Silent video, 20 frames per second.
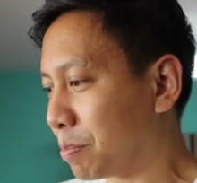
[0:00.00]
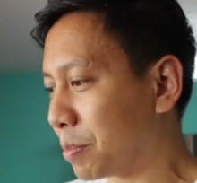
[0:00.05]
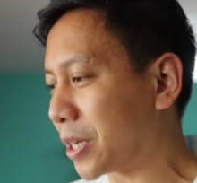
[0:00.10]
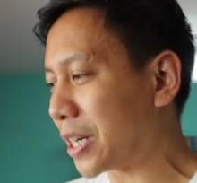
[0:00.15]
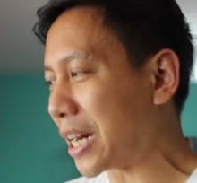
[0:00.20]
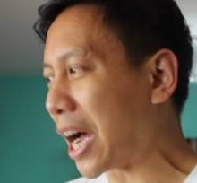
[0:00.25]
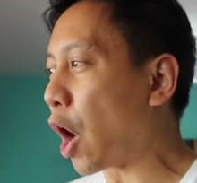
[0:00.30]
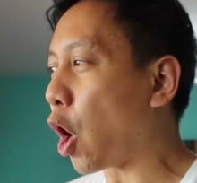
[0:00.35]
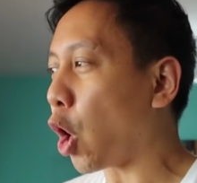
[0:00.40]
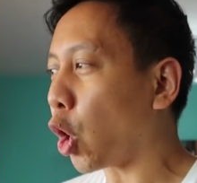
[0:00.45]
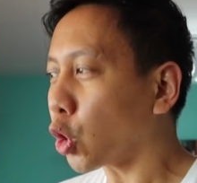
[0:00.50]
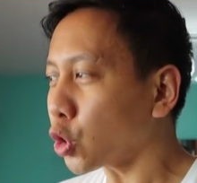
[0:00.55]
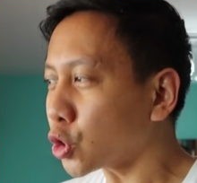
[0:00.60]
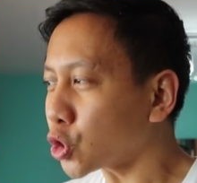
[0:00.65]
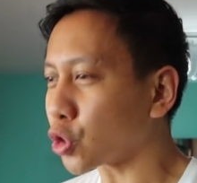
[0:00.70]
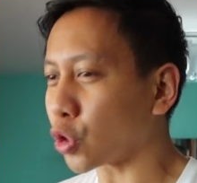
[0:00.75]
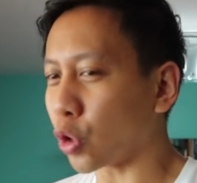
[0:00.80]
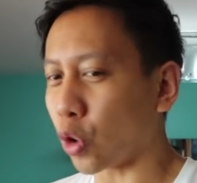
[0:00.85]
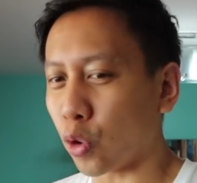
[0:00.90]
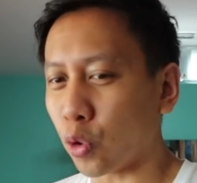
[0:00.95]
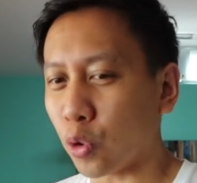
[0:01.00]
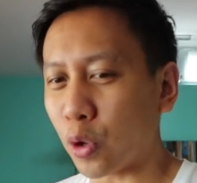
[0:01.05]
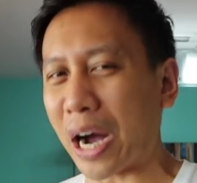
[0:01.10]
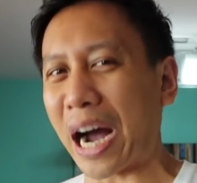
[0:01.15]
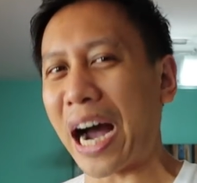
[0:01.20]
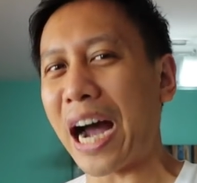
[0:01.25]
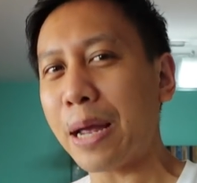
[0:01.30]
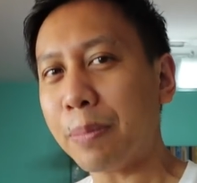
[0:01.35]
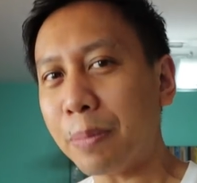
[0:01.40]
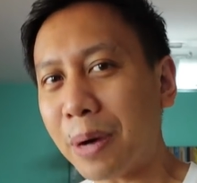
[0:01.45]
But also,
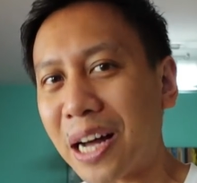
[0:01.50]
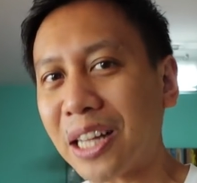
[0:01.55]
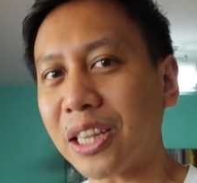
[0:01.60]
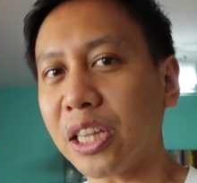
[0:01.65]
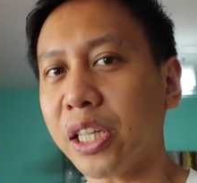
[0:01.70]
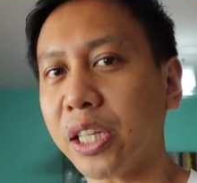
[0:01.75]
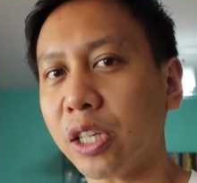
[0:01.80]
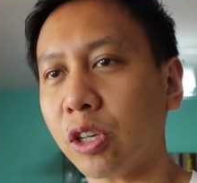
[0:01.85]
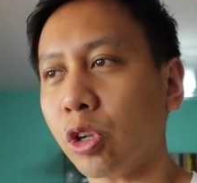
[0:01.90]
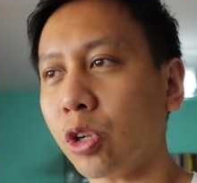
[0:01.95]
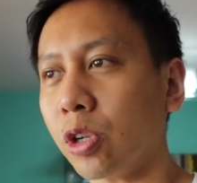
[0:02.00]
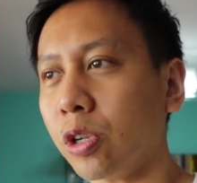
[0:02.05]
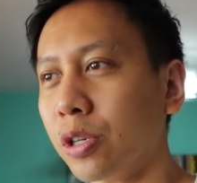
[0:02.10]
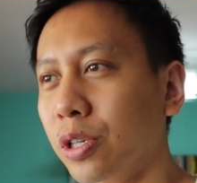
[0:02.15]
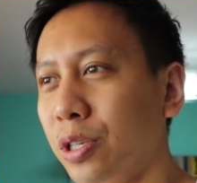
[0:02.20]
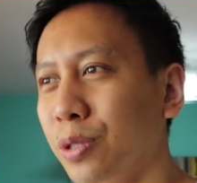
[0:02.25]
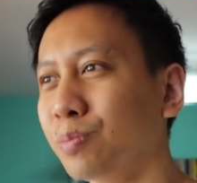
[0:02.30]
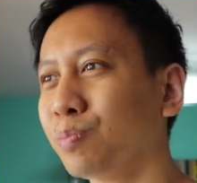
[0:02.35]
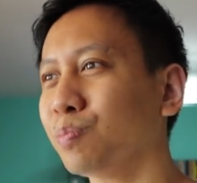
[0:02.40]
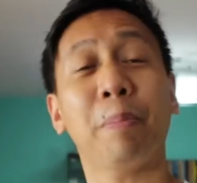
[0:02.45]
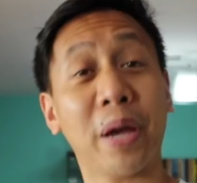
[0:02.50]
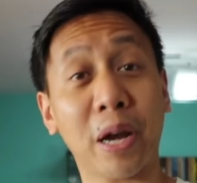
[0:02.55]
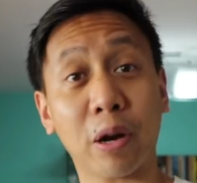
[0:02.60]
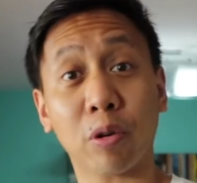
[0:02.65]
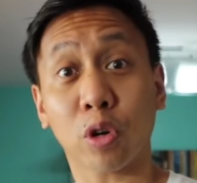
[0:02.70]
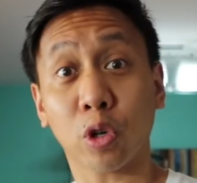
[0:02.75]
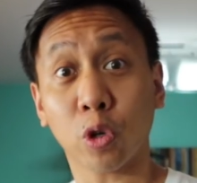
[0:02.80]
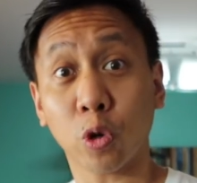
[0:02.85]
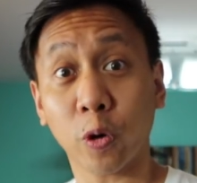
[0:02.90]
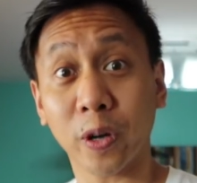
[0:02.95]
I'm a little
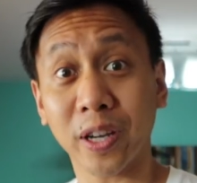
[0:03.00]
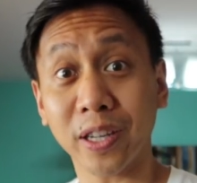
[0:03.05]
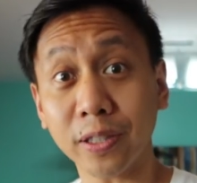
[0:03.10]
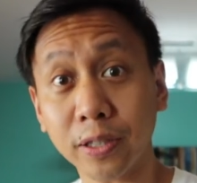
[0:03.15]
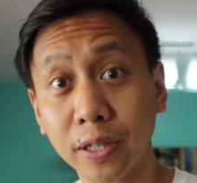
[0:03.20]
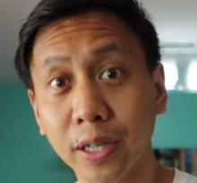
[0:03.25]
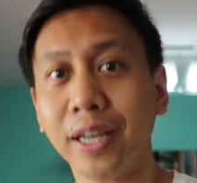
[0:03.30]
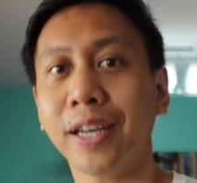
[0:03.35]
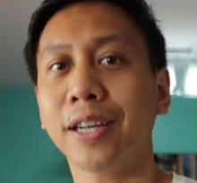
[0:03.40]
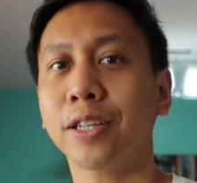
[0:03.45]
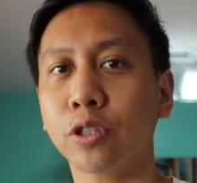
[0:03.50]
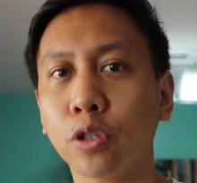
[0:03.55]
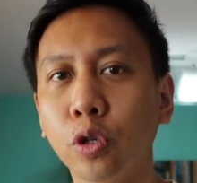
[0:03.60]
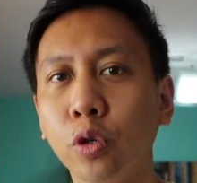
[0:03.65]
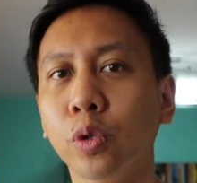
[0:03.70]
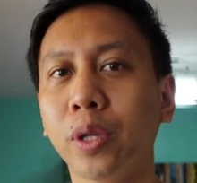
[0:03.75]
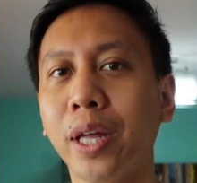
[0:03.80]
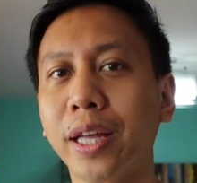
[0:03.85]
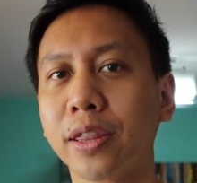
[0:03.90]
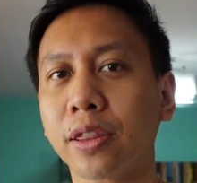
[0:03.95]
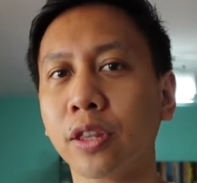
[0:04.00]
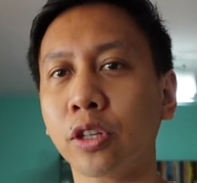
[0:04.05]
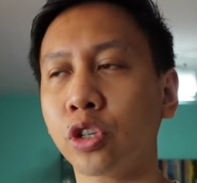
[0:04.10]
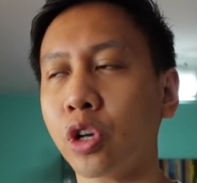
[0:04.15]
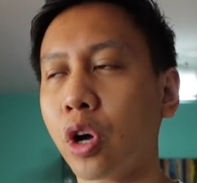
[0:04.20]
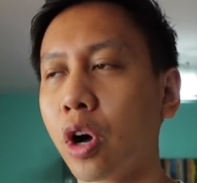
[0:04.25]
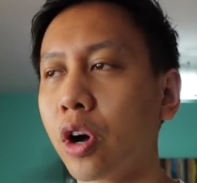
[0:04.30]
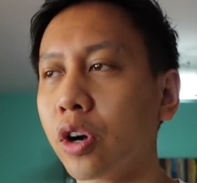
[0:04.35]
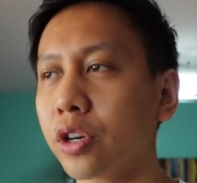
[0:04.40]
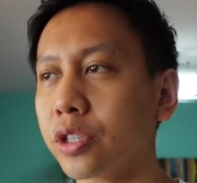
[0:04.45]
paranoid to let the
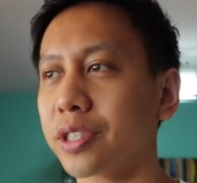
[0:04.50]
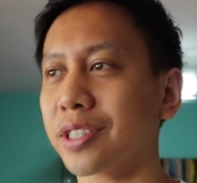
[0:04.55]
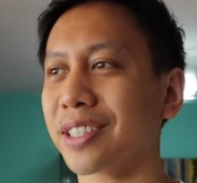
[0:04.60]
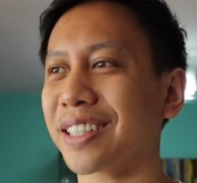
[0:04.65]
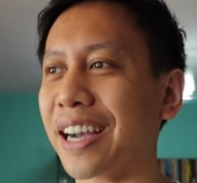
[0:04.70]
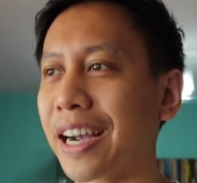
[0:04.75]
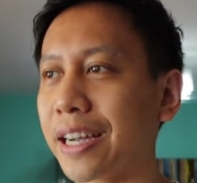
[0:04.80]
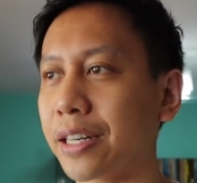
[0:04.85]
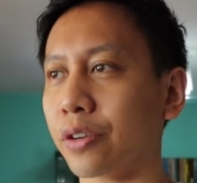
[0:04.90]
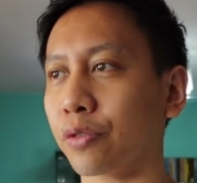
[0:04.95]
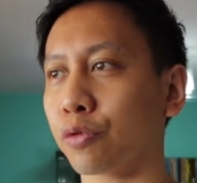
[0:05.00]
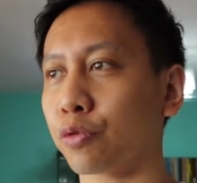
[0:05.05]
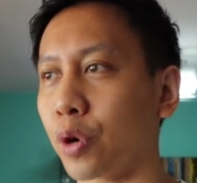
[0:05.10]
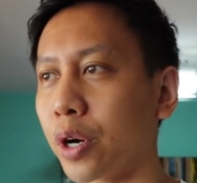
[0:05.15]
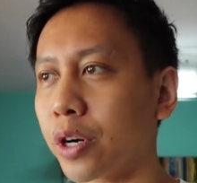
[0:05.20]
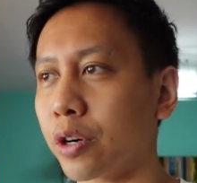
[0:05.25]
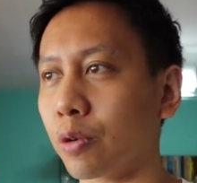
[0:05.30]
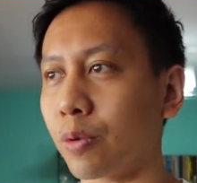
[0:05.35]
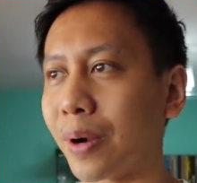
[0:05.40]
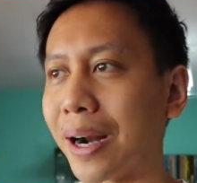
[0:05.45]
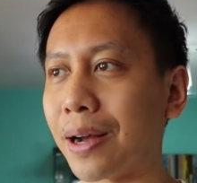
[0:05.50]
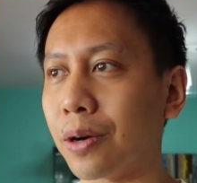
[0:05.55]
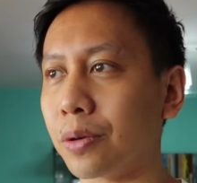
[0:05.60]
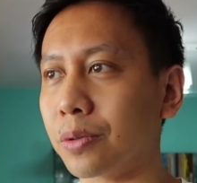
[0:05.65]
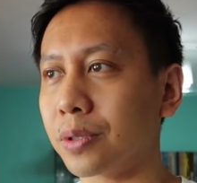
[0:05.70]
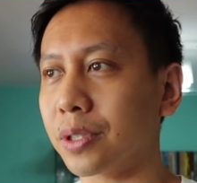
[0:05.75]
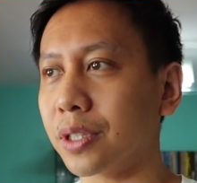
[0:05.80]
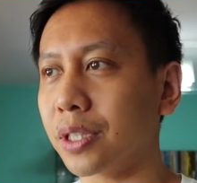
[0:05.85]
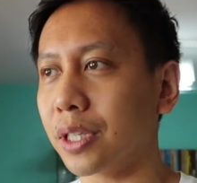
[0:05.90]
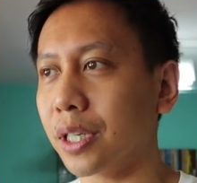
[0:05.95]
dogs kind of run
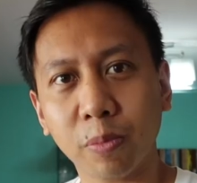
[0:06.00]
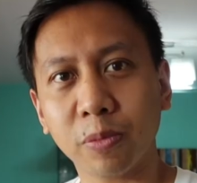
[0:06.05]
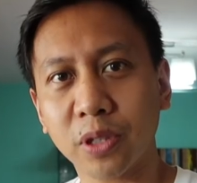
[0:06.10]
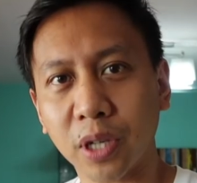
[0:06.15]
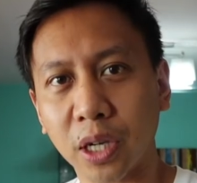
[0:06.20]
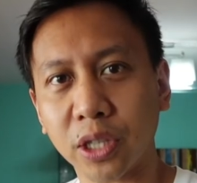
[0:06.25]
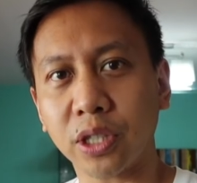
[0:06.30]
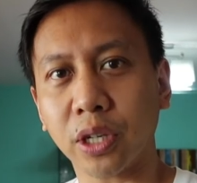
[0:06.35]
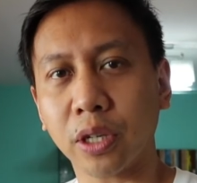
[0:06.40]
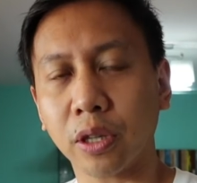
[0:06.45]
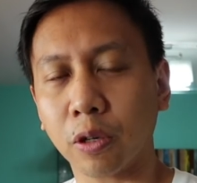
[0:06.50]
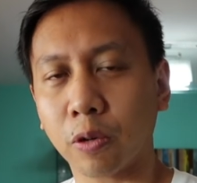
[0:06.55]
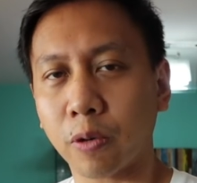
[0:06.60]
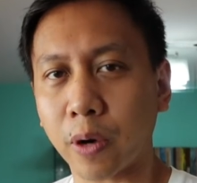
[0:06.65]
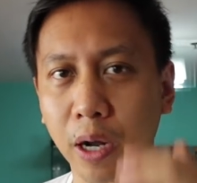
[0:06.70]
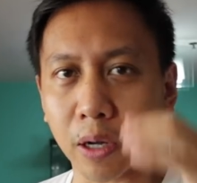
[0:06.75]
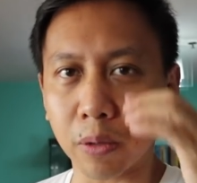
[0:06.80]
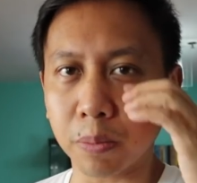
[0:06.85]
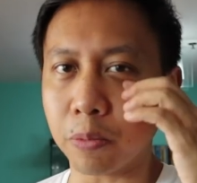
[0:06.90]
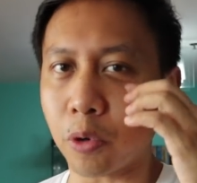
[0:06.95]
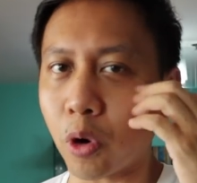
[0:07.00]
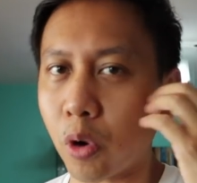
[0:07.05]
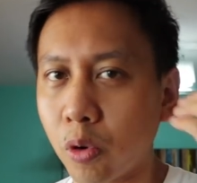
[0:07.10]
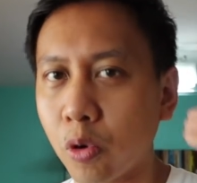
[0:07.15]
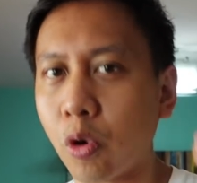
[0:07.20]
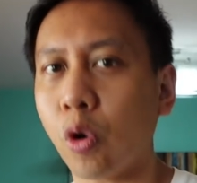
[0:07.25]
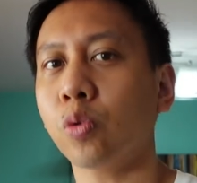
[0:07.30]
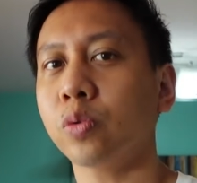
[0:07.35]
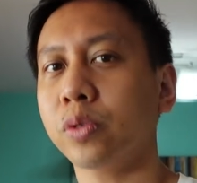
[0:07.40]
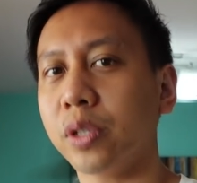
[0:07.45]
around touching the ground
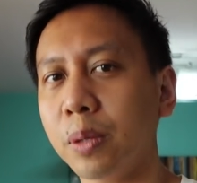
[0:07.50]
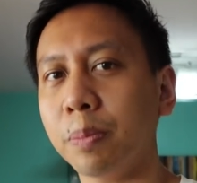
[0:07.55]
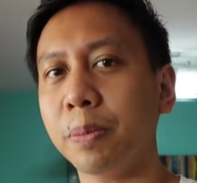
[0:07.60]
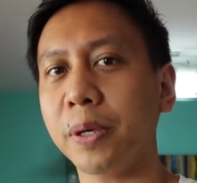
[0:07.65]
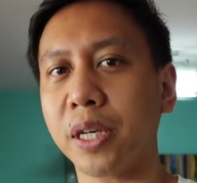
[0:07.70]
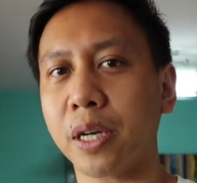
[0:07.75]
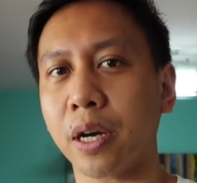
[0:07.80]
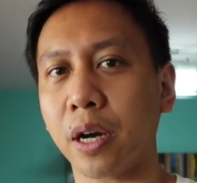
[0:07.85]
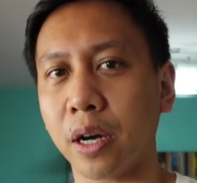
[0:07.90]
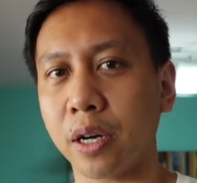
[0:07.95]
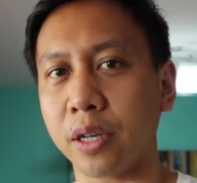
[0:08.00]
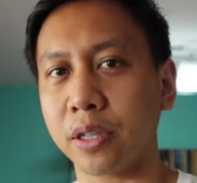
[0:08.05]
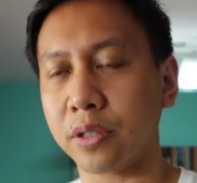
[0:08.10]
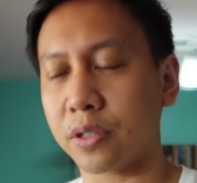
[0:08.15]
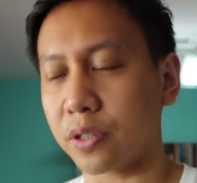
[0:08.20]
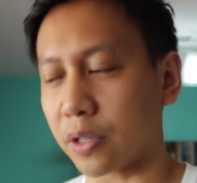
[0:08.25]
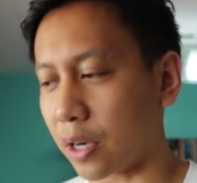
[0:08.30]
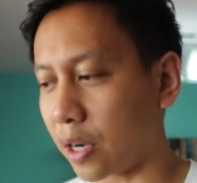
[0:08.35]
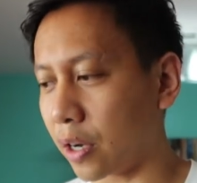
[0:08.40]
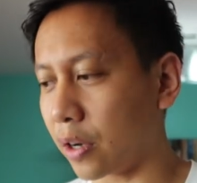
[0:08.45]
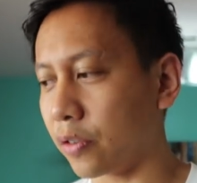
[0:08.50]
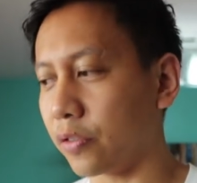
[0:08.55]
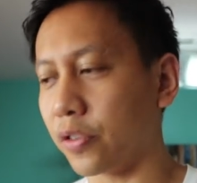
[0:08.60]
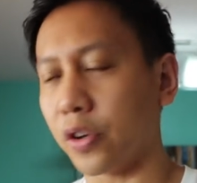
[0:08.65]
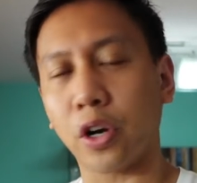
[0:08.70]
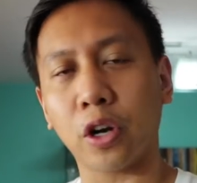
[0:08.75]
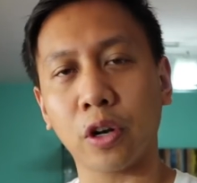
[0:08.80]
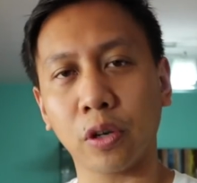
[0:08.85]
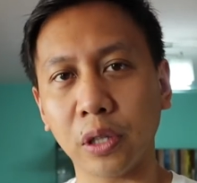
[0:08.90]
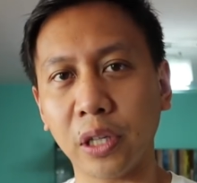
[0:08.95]
only because of
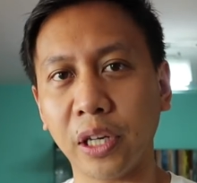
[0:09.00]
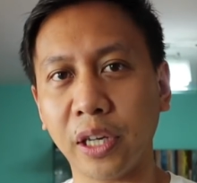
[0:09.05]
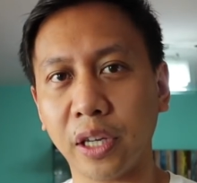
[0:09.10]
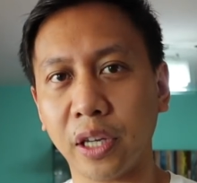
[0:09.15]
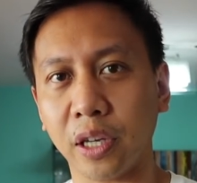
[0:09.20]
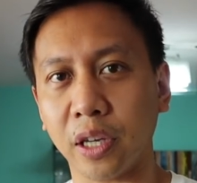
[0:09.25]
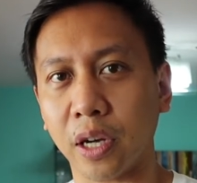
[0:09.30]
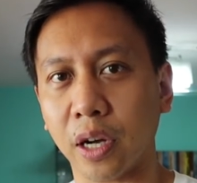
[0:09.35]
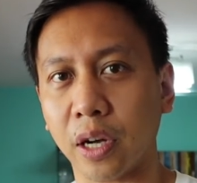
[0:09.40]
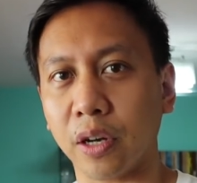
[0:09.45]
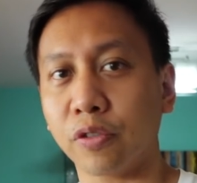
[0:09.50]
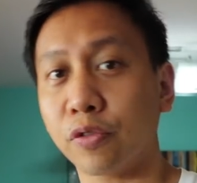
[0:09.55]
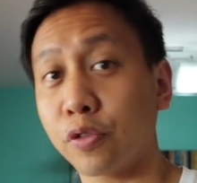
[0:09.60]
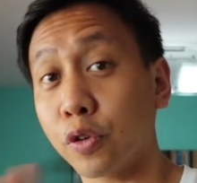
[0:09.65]
Erlikia.